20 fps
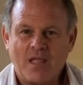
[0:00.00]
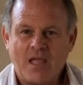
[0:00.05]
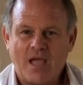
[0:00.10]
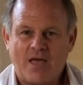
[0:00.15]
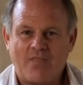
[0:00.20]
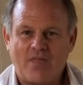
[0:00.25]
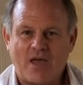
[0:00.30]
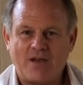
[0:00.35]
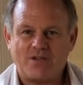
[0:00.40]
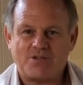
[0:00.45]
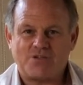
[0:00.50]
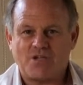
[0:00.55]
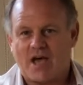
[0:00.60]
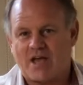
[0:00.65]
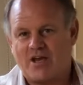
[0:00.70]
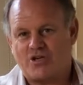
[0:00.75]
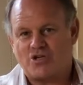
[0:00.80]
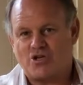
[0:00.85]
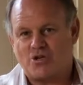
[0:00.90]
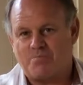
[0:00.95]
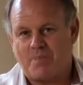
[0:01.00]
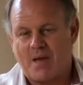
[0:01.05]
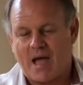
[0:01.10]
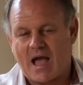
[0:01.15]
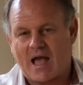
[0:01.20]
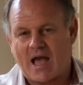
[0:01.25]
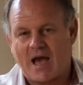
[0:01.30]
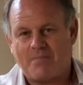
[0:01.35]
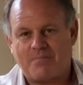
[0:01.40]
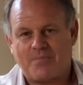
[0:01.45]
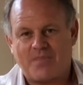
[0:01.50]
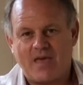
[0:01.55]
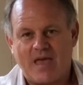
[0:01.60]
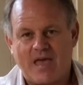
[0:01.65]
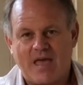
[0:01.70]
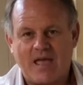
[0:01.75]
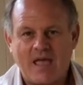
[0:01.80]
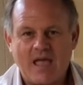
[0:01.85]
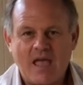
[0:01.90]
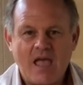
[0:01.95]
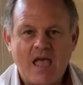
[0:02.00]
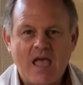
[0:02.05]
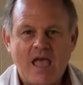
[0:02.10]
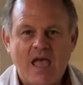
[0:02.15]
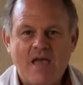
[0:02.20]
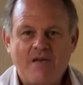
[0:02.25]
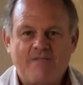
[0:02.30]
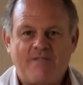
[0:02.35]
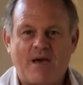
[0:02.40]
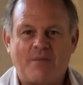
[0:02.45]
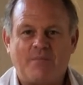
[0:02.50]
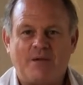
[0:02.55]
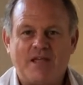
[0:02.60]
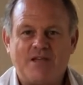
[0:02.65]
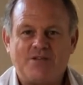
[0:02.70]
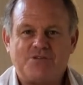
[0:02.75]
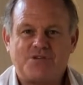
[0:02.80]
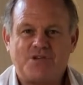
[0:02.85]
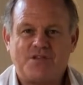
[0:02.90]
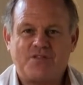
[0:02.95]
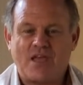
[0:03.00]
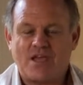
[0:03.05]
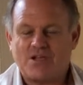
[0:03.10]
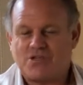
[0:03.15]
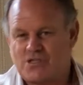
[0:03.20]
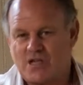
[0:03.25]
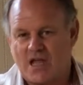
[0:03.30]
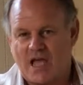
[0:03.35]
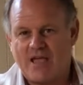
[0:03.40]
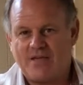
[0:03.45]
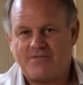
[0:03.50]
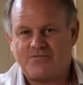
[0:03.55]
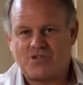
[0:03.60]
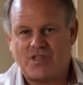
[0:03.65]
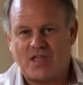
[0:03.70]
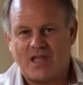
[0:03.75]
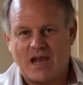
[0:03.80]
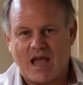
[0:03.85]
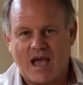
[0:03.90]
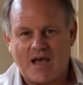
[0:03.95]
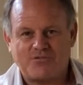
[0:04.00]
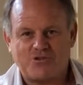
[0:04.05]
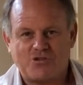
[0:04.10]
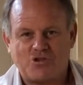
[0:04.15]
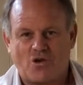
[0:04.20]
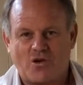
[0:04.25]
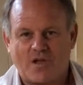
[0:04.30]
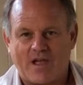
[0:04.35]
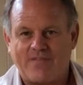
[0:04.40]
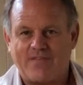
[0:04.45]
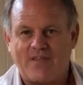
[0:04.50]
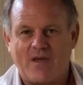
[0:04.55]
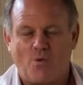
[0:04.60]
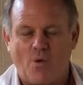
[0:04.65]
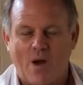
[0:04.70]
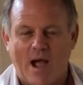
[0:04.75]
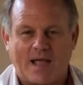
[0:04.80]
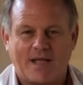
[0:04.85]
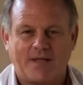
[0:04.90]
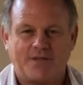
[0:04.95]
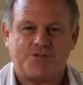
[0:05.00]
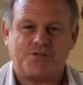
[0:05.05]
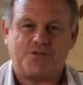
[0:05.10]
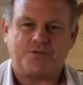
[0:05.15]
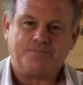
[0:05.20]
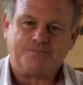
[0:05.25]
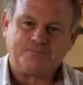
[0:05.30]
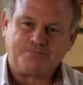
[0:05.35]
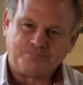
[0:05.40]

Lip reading: And they decided to pack up their families, their slaves, their livestock and their wagons